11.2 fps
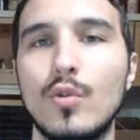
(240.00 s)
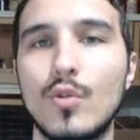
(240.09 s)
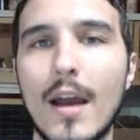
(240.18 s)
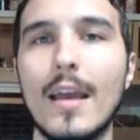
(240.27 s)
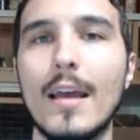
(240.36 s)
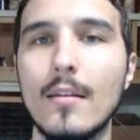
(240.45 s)
will
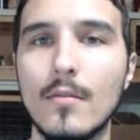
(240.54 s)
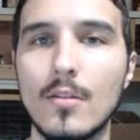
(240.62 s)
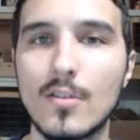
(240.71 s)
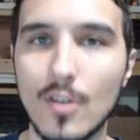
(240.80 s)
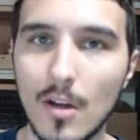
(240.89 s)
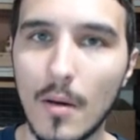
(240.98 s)
try and
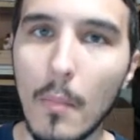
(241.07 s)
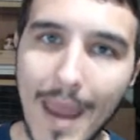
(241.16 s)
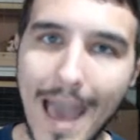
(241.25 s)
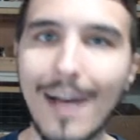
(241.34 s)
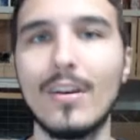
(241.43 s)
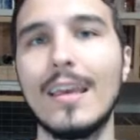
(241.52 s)

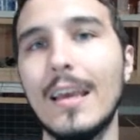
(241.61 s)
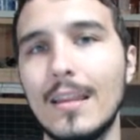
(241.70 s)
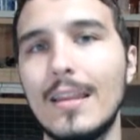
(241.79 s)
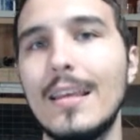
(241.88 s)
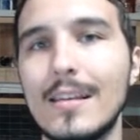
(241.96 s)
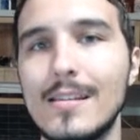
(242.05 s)
circumnavigate
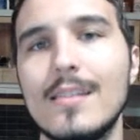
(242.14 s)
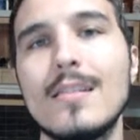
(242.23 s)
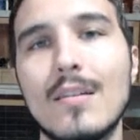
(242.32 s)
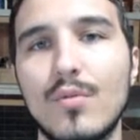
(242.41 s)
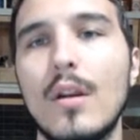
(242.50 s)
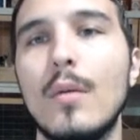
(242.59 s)
the
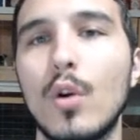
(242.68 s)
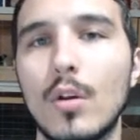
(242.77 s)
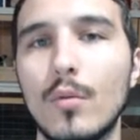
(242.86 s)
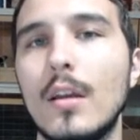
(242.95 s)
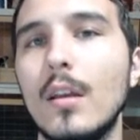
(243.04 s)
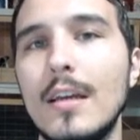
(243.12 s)
existing framework
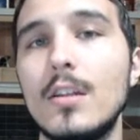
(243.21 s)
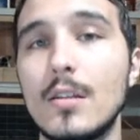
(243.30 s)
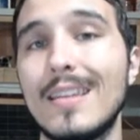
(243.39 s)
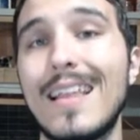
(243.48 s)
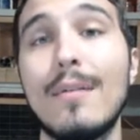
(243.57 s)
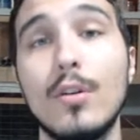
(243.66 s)
and regulations,
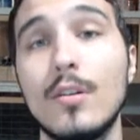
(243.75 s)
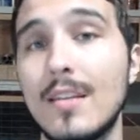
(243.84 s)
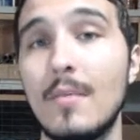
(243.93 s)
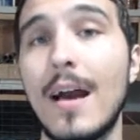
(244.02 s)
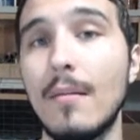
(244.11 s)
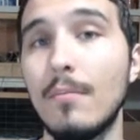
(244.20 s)
and that puts
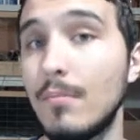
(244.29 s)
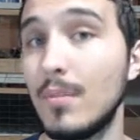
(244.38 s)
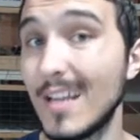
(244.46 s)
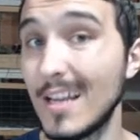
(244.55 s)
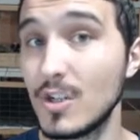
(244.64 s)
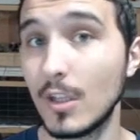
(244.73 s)
them at
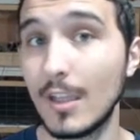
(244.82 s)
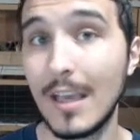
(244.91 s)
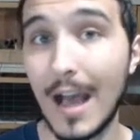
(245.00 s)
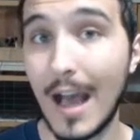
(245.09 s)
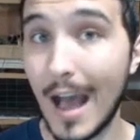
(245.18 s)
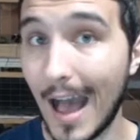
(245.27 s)
potentially
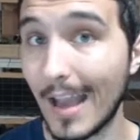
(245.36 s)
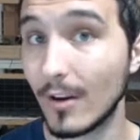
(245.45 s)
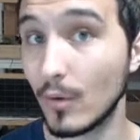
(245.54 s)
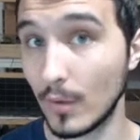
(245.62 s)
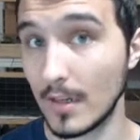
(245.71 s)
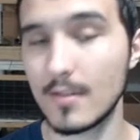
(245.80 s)

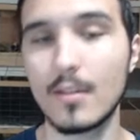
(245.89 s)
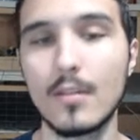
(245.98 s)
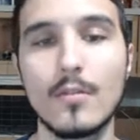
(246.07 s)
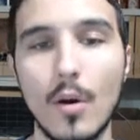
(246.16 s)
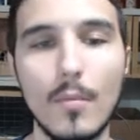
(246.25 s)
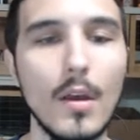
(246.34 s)
higher risk.
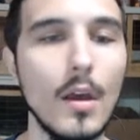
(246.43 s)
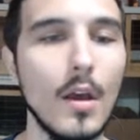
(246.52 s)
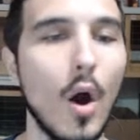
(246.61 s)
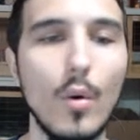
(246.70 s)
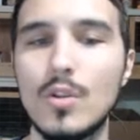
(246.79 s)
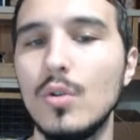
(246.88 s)
So
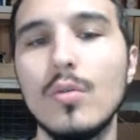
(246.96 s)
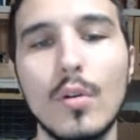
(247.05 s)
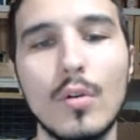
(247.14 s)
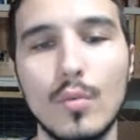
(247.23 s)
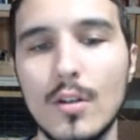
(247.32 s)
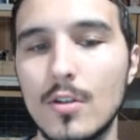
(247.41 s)
always do your
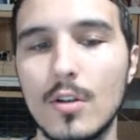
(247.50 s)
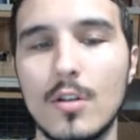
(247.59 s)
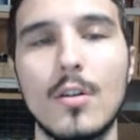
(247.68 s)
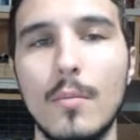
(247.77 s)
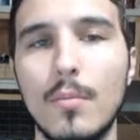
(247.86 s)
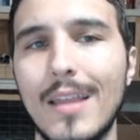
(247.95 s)
own
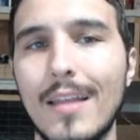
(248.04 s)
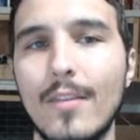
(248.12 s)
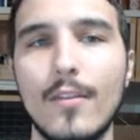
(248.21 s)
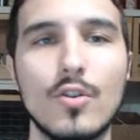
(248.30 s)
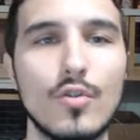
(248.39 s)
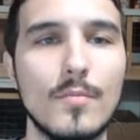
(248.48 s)
research. Going to put that in
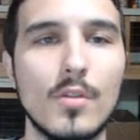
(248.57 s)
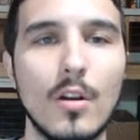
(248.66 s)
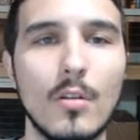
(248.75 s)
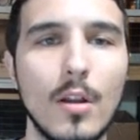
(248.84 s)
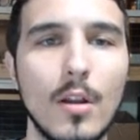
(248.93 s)
the description